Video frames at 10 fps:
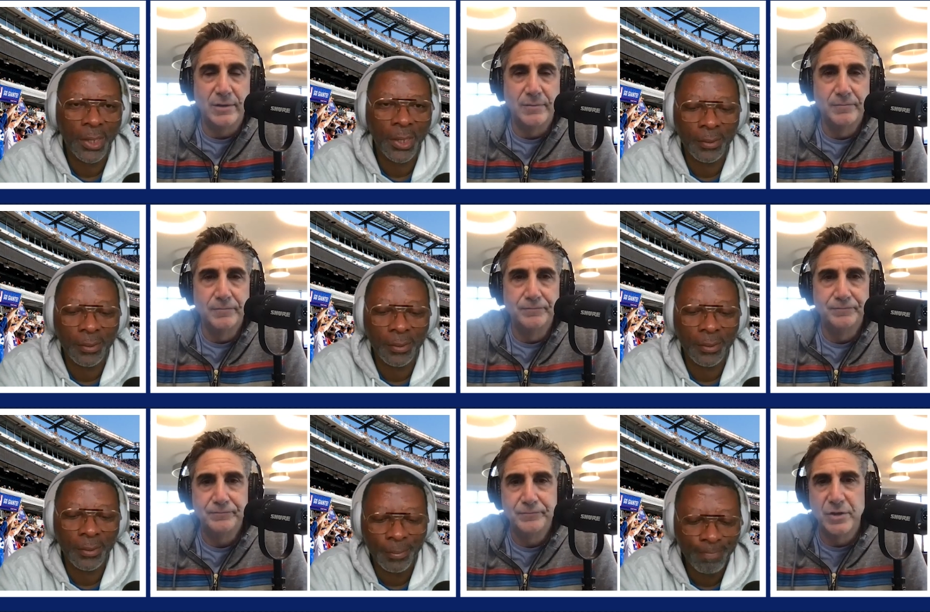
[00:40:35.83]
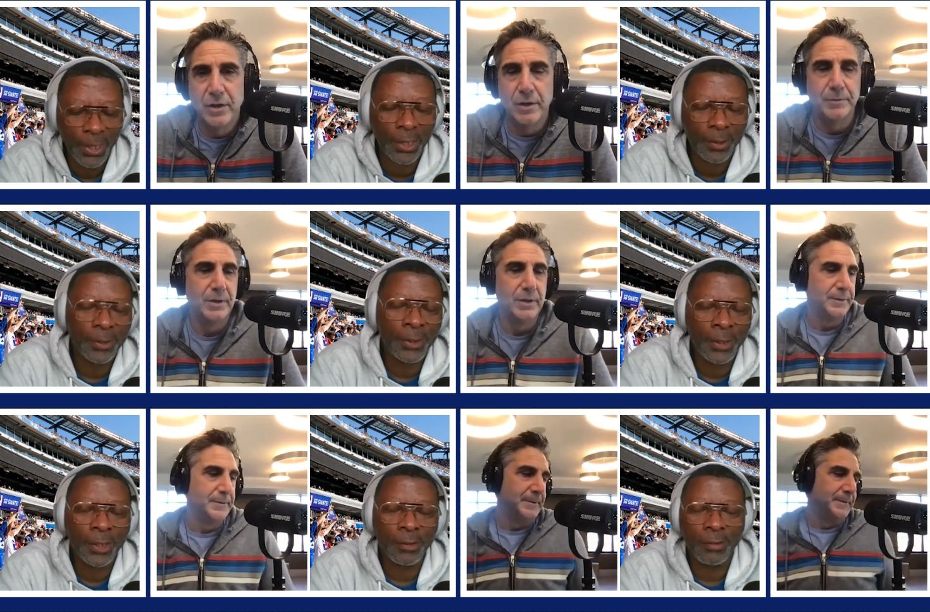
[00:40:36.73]
Speaker 1: yeah so yeah, it
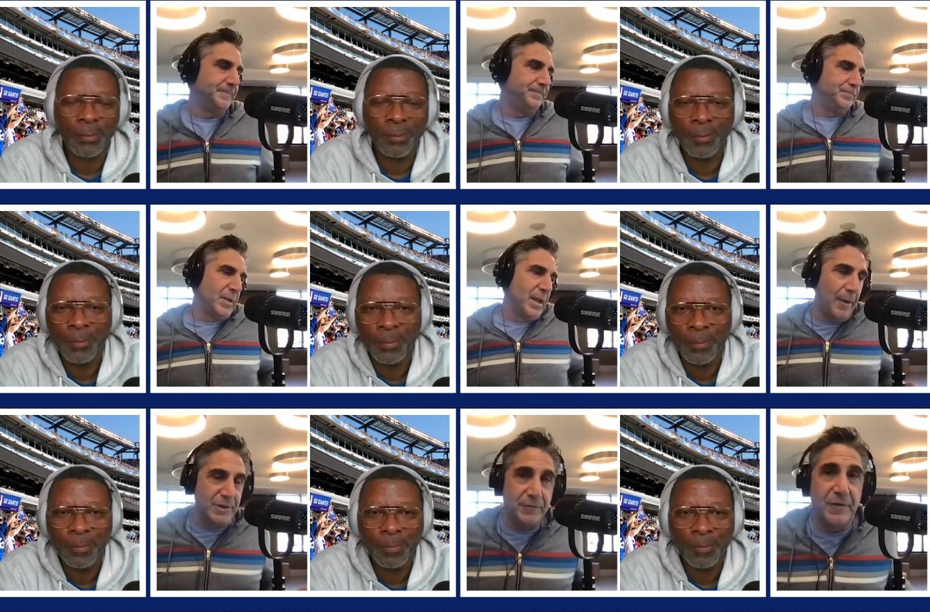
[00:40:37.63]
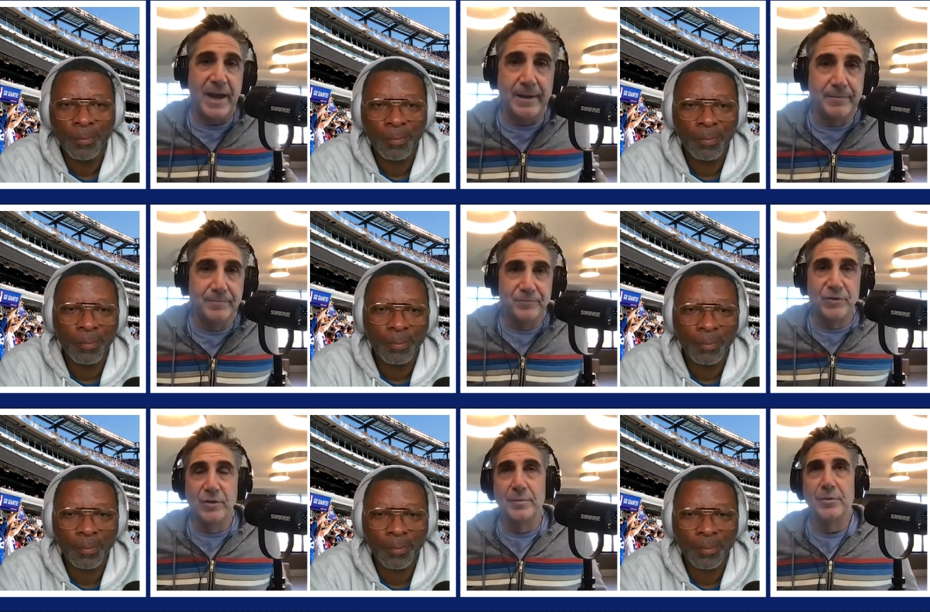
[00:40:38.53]
does i was a fan
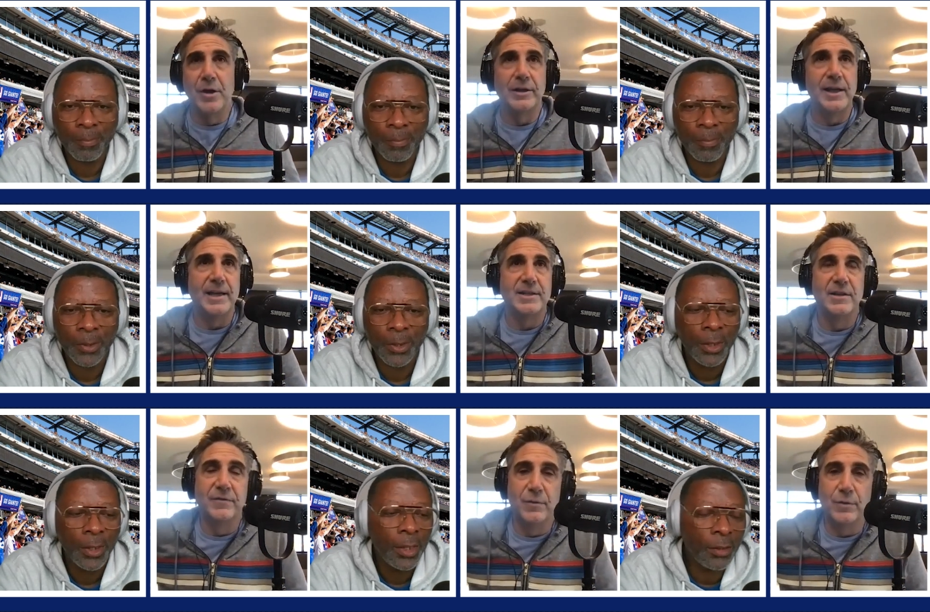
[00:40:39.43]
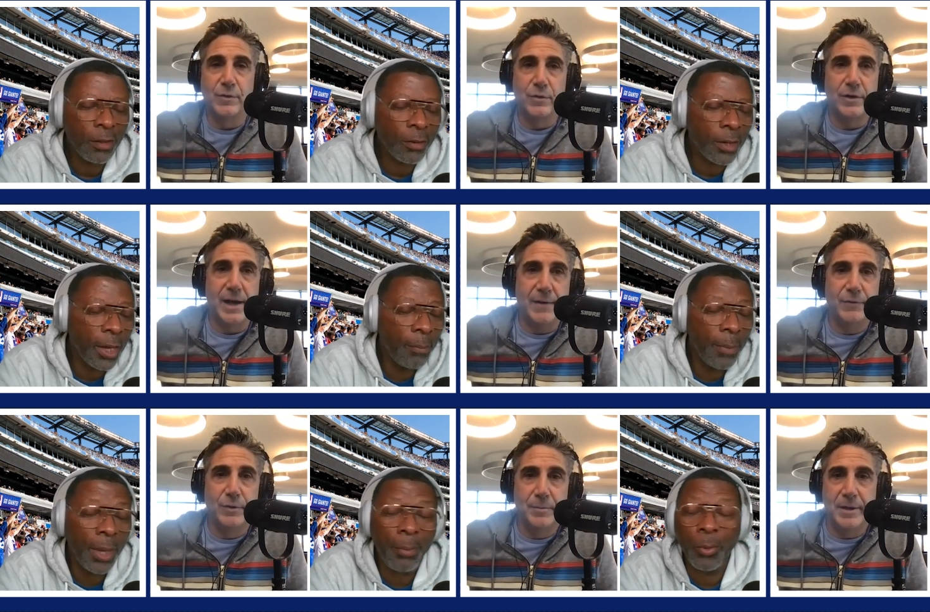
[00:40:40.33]
during the broadcast in the fourth it's quarter. okay
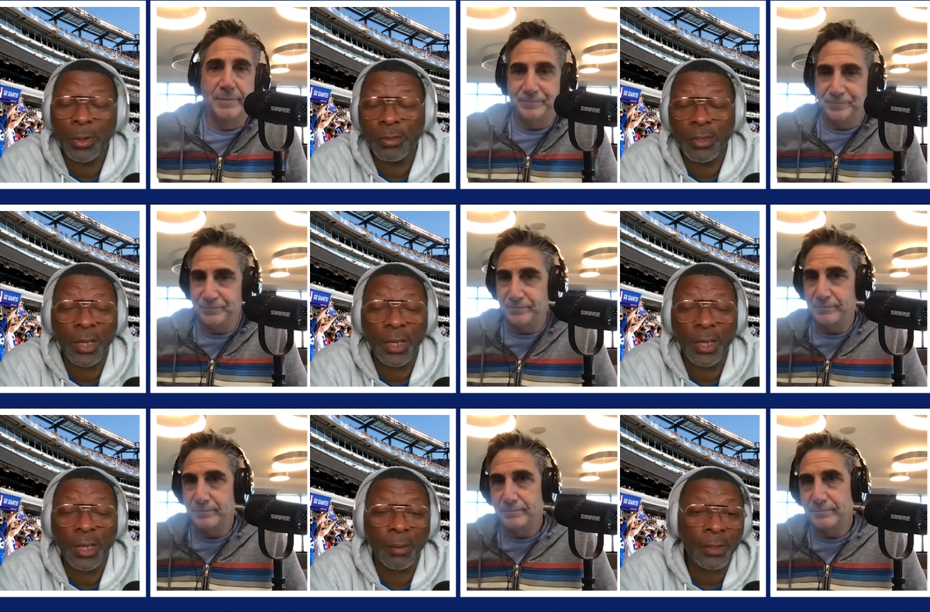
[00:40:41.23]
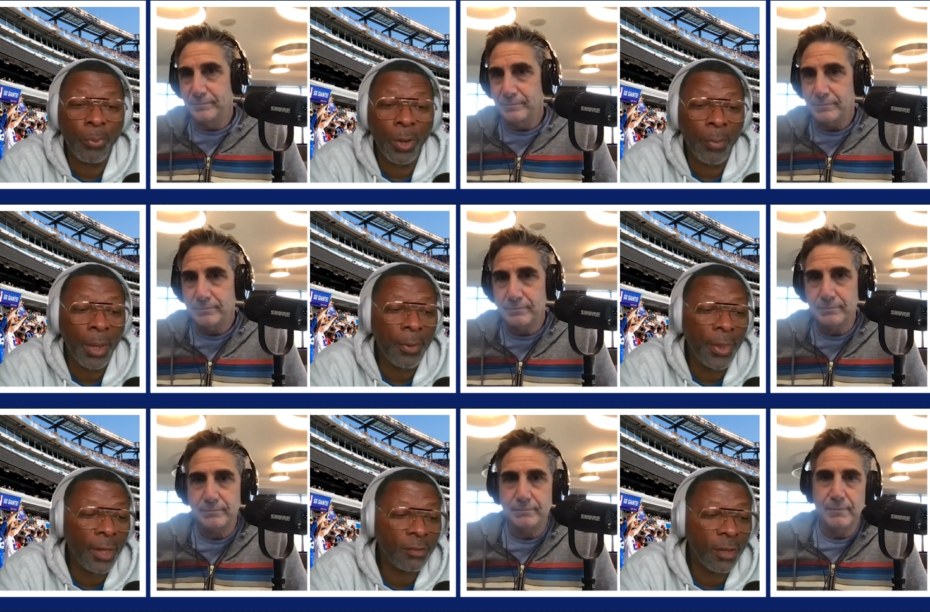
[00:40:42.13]
maybe
Speaker 2: we'll see him at some point maybe
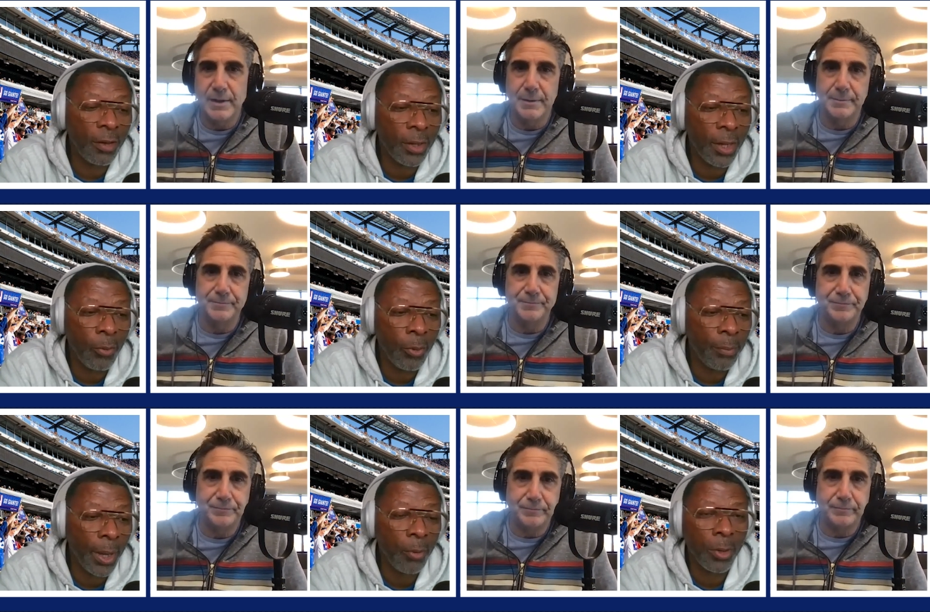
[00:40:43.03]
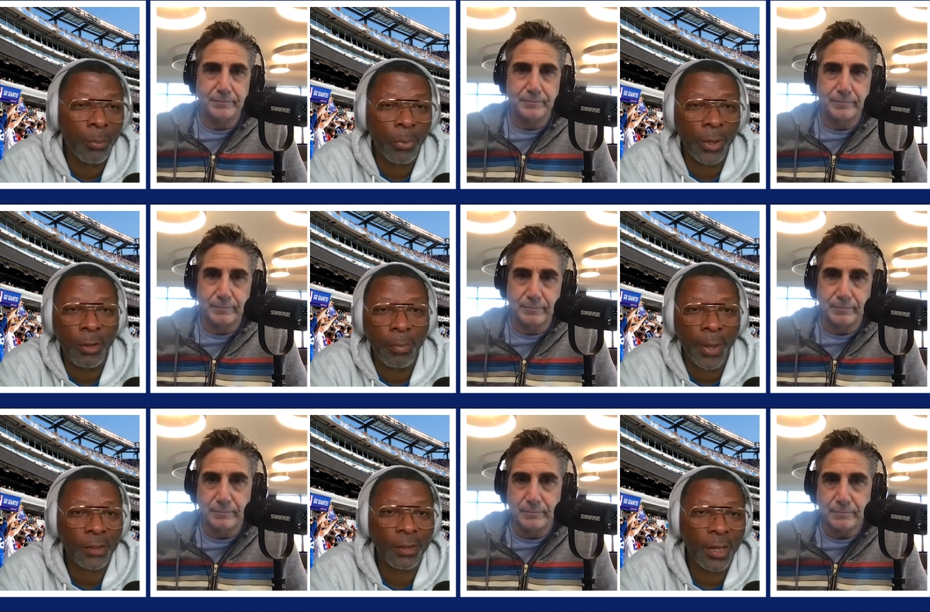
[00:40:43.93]
they say okay we might want to bring you
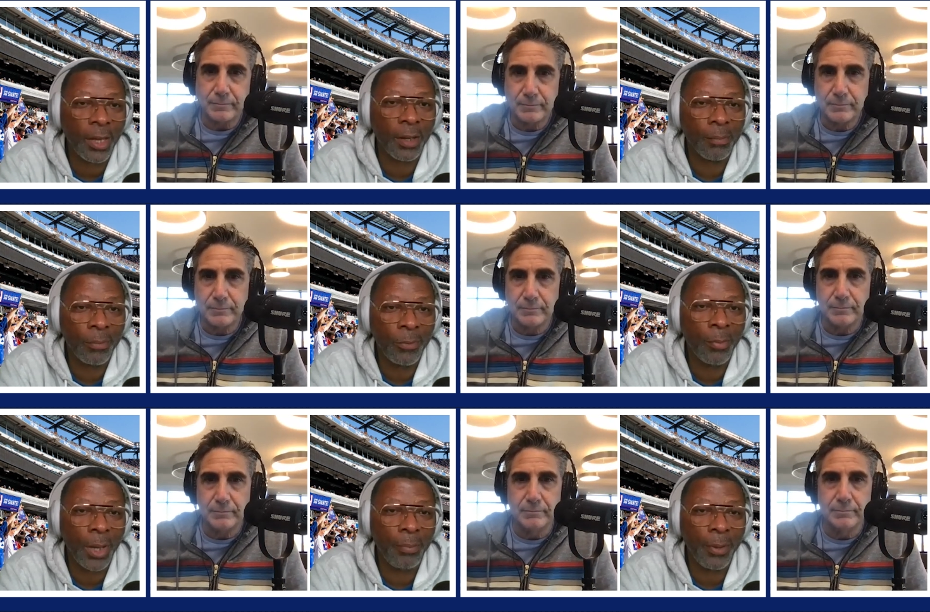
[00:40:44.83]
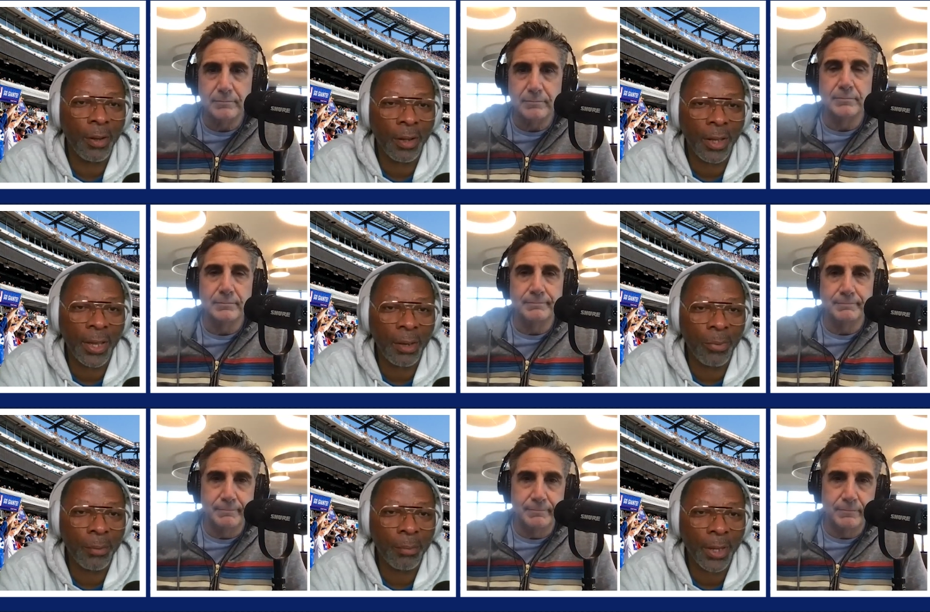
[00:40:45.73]
back to camp you might be our guy to
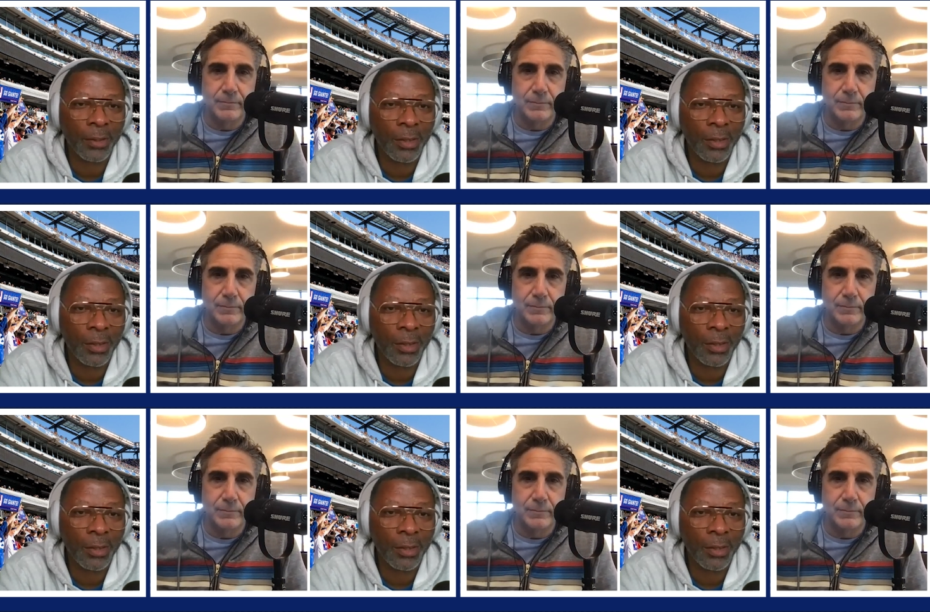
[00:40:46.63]
bring back to